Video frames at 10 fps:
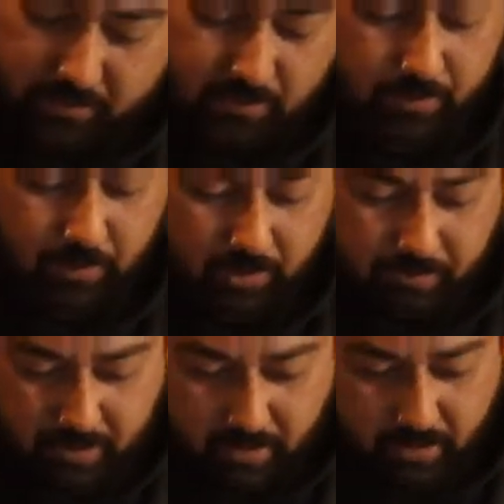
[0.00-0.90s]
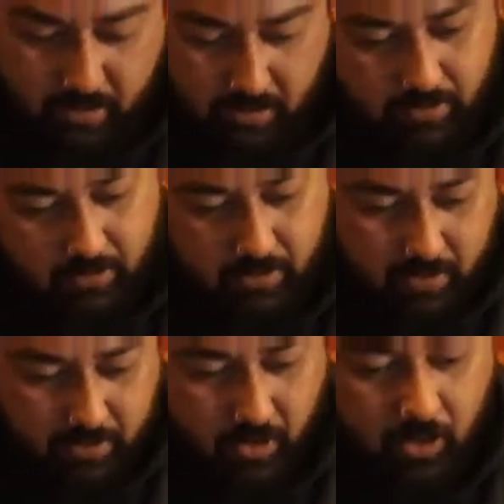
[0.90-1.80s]
the most, man. The kind
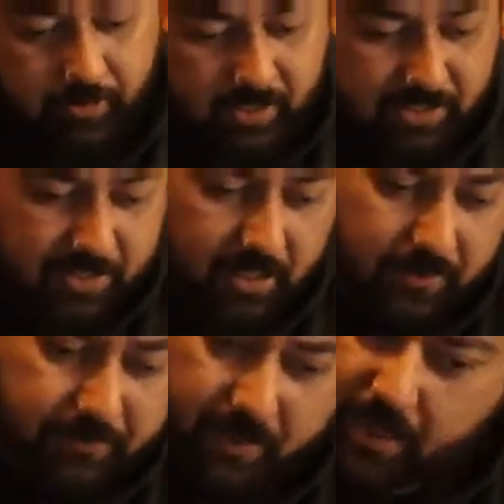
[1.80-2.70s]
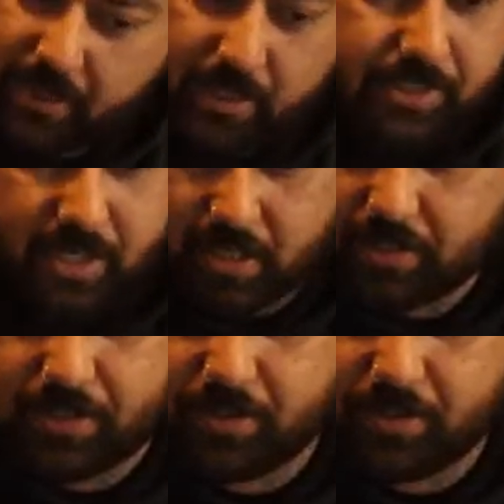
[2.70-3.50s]
of the hobby and stuff, chatting to new